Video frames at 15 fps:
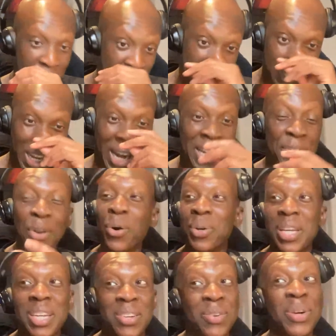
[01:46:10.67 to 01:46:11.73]
I know
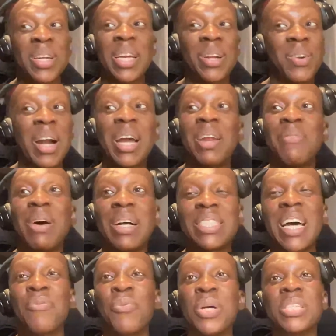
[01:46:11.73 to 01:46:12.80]
they're crying about
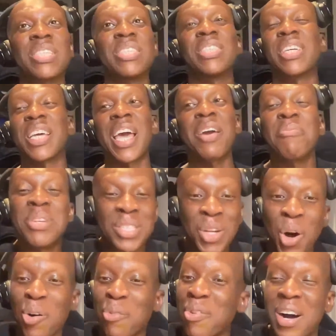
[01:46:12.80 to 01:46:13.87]
time wasting. The game is
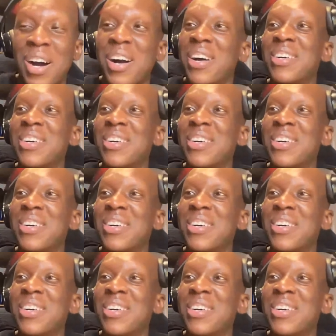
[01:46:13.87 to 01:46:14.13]
over.